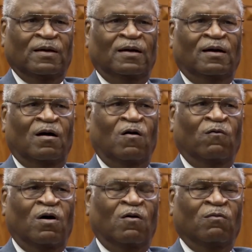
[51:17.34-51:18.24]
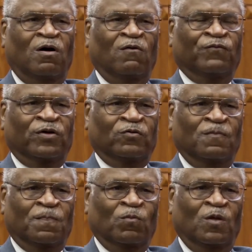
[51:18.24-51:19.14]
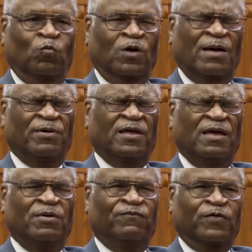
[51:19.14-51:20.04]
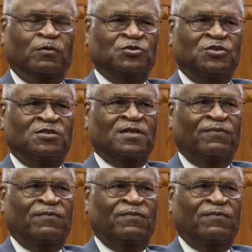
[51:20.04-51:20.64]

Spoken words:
all federal. When I became a federal judge,